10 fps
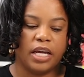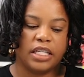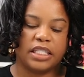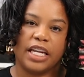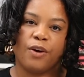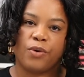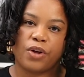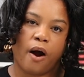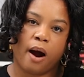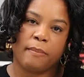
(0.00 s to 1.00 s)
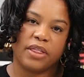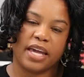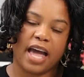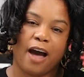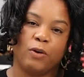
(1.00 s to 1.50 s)
sitting on the arm of the
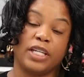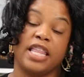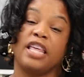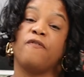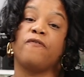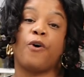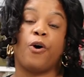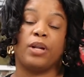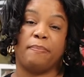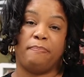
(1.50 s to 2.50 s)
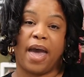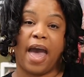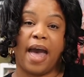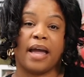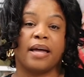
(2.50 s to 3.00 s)
couch and then falling
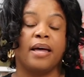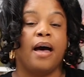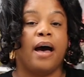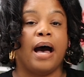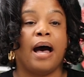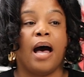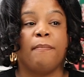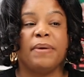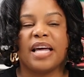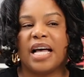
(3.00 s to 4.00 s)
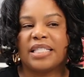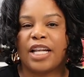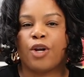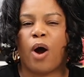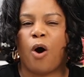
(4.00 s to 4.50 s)
back. Because I
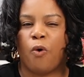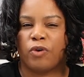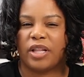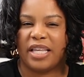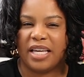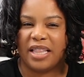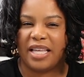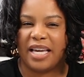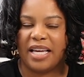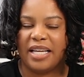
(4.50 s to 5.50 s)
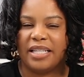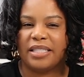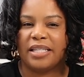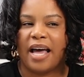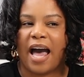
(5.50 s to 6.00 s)
know I overthink things,
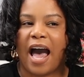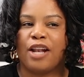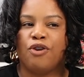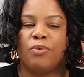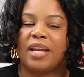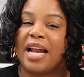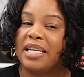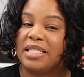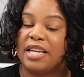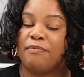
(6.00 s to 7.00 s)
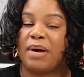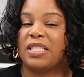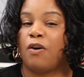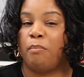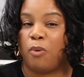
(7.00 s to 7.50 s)
I knew that I needed to give
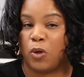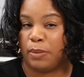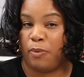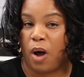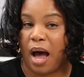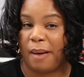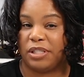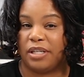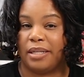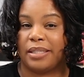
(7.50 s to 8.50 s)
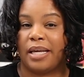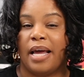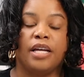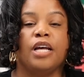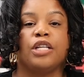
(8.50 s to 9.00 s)
myself multiple options.
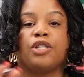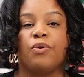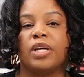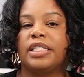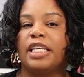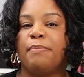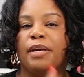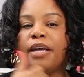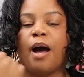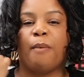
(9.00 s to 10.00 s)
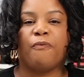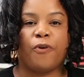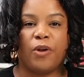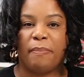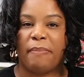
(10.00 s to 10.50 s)
So you can see me
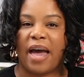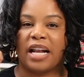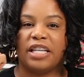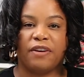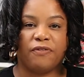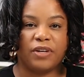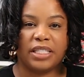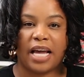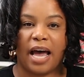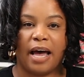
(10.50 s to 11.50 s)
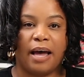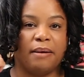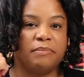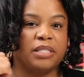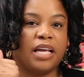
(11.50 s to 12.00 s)
falling back different
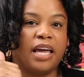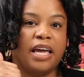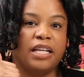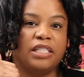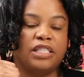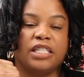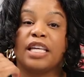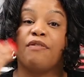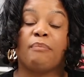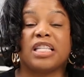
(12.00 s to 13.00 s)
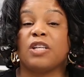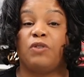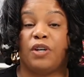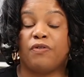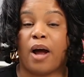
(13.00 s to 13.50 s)
times and just giving
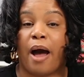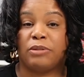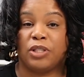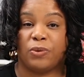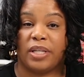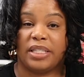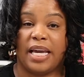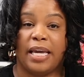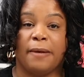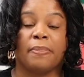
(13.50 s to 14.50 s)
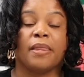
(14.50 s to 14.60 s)
myself different options on the tape.